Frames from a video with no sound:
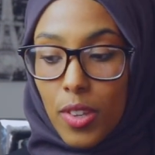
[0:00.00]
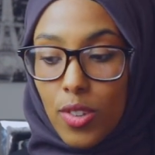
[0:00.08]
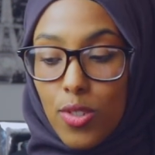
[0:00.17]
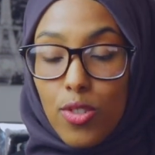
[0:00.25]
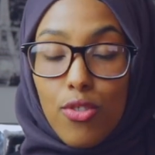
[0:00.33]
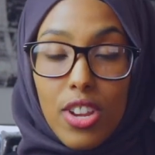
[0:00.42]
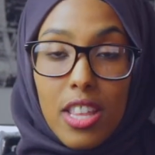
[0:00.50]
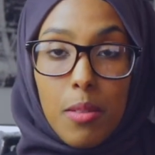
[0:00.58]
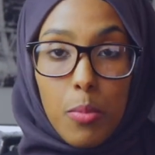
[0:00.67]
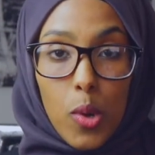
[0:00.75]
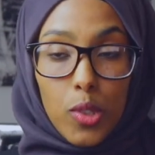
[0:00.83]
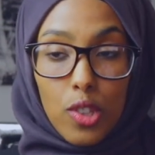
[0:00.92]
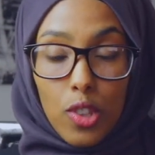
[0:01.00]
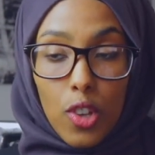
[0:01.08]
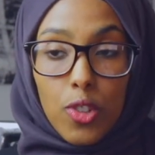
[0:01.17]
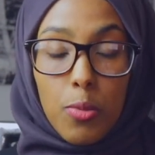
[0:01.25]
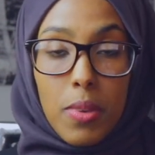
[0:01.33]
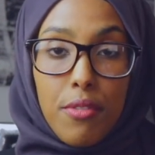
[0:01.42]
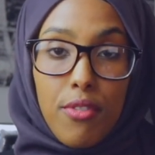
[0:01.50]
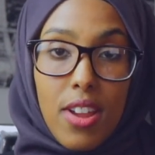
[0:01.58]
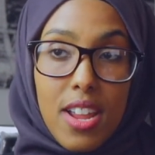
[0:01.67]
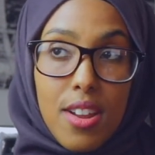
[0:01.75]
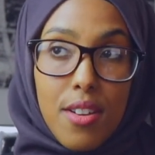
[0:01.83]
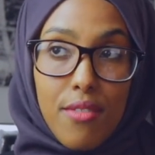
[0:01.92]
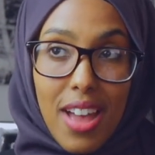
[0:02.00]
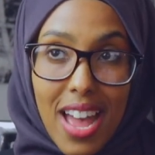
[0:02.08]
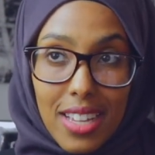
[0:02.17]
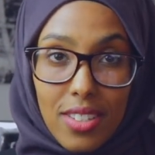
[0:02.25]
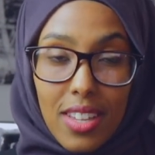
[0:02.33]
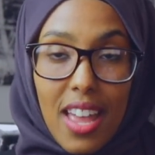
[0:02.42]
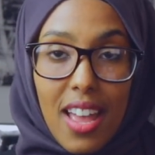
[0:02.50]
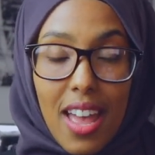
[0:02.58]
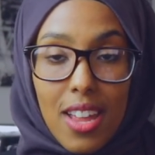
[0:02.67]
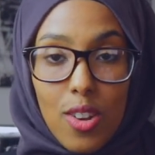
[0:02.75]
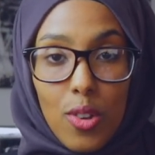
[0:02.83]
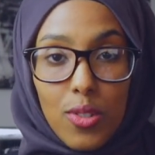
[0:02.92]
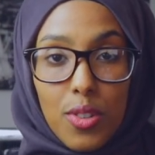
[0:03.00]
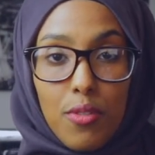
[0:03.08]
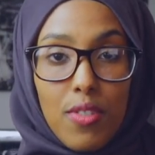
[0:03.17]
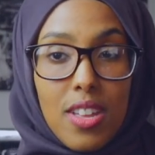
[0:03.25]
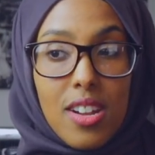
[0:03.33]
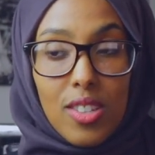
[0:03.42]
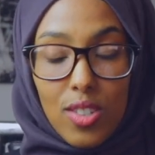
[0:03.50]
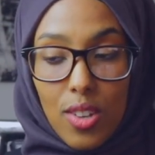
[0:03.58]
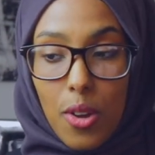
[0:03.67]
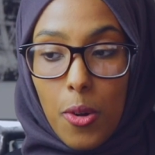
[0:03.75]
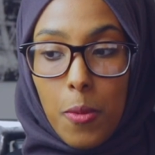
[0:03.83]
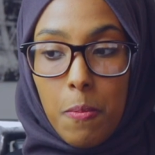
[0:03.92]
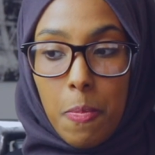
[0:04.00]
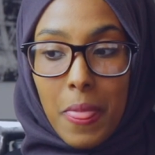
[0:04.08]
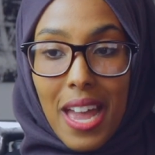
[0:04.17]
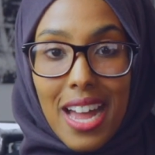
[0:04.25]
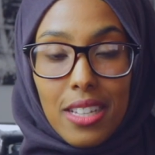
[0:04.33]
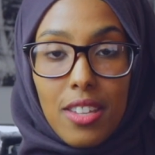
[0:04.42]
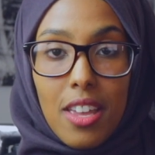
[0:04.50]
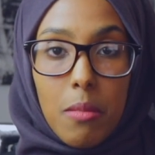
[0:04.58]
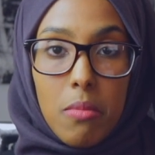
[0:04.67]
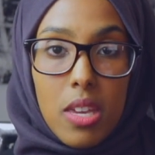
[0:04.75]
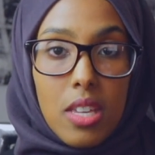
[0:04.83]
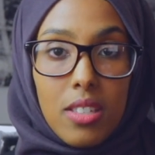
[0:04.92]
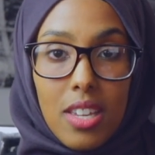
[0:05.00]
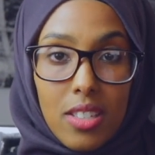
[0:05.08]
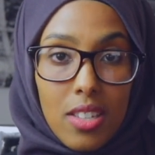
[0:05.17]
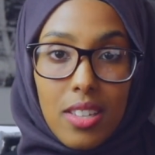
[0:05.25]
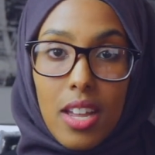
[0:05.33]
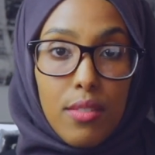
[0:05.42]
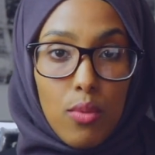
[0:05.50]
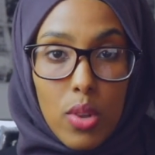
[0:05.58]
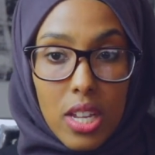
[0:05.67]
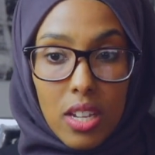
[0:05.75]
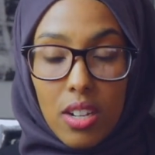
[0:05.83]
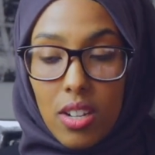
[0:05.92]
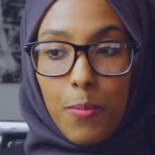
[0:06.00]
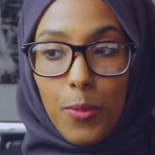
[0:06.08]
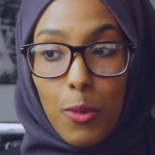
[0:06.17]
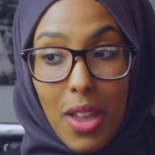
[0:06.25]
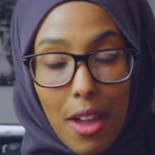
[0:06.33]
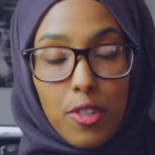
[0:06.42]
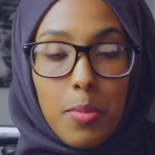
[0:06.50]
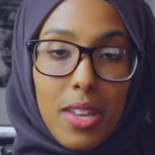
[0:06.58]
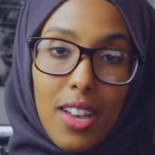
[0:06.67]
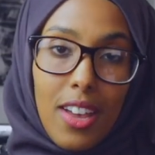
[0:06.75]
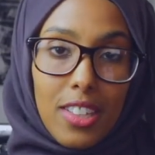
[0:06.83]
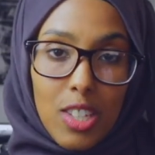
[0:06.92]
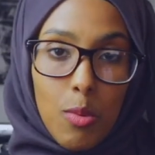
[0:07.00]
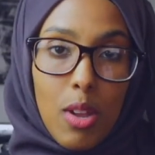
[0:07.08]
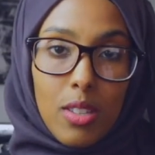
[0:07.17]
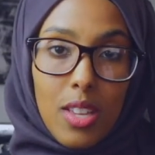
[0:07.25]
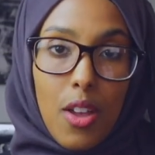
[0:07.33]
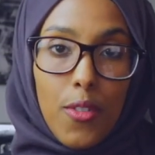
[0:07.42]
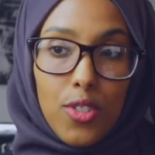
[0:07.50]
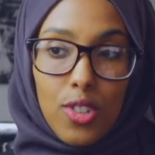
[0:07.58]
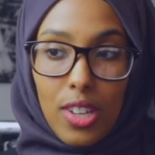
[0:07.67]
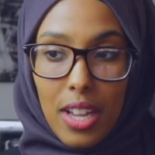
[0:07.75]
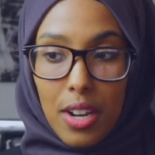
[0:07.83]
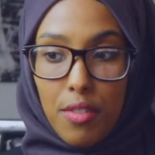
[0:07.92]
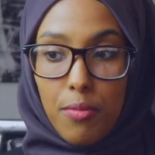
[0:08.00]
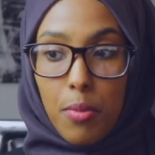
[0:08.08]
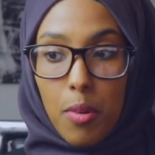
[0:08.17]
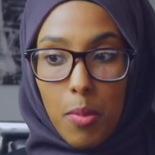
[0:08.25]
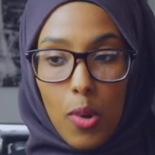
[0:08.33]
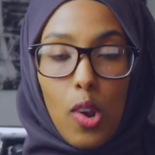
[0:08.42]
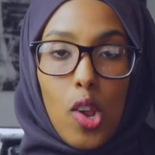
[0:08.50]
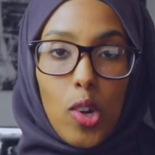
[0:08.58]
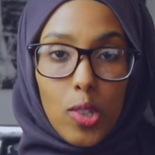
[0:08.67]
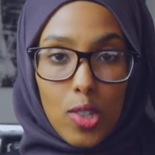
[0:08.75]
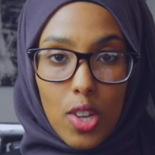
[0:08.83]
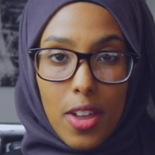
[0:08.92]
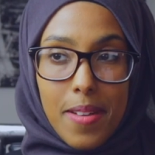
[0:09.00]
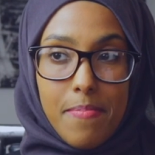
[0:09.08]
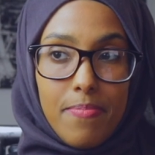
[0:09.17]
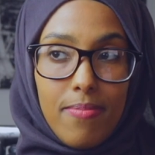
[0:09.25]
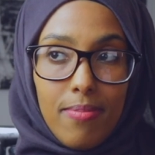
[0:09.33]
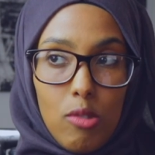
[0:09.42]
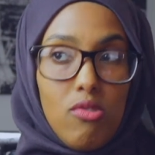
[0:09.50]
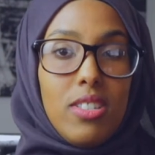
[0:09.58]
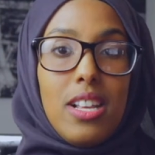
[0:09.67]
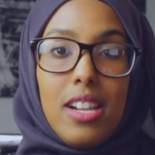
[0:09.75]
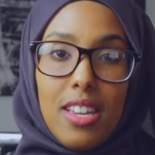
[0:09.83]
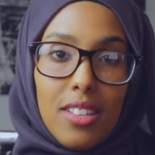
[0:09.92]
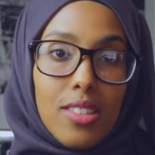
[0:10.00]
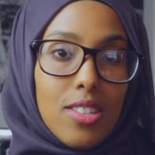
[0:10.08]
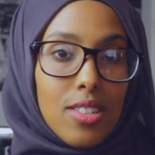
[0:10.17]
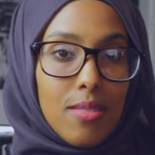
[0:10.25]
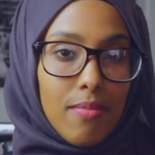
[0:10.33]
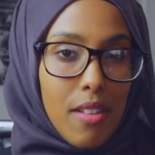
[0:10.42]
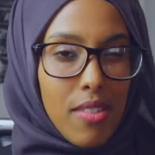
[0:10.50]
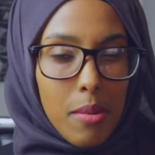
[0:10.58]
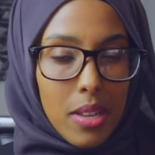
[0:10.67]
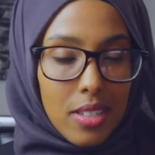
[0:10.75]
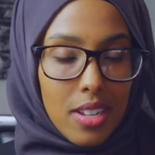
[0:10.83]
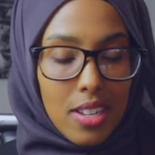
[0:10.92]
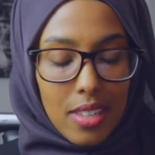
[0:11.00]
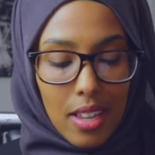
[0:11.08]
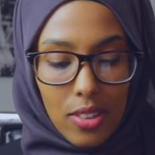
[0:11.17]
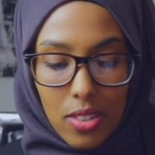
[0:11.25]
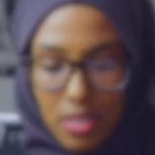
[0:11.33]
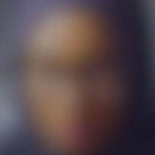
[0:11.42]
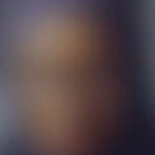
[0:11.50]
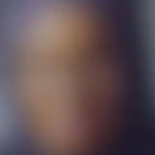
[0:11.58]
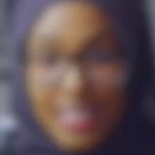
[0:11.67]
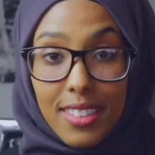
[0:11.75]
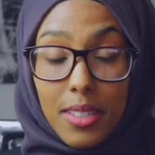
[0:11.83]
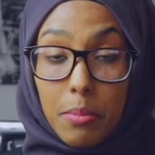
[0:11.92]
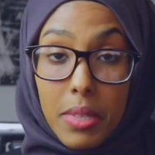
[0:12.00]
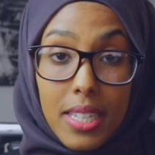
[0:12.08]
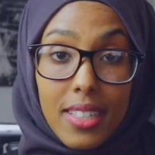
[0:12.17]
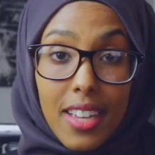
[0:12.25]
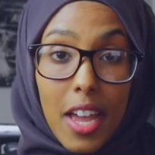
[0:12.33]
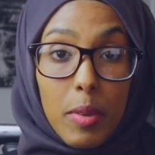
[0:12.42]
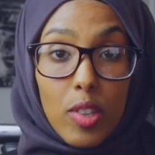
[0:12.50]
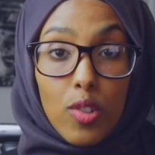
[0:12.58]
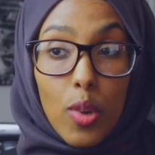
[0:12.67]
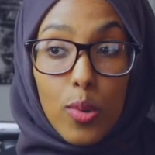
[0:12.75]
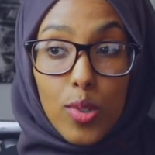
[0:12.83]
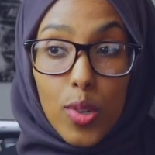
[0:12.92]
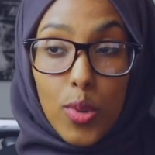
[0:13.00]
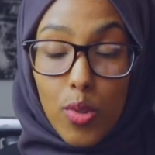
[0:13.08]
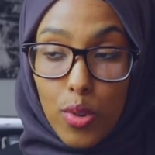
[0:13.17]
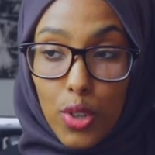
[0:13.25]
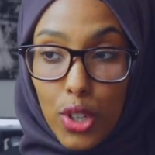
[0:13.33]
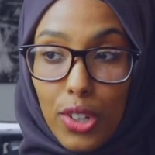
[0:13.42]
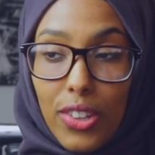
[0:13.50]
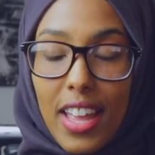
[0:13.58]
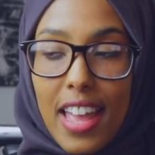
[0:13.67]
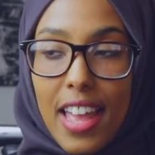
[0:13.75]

So it's really important not to be afraid of asking and not to feel as though asking means it's a sign of weakness. We have to be kind to ourselves to kind of promote long-term resilience, if that makes any sense. And me time is so crucial.